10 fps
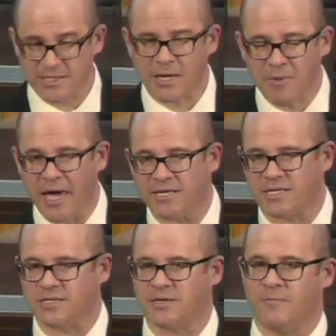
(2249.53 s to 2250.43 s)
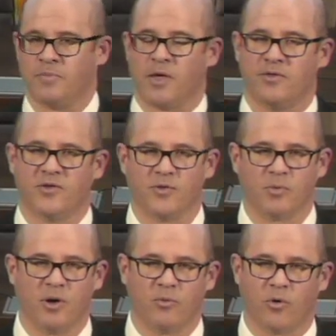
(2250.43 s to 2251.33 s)
In some cases, the
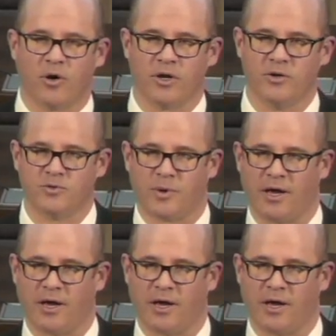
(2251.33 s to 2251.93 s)
Supreme Court used what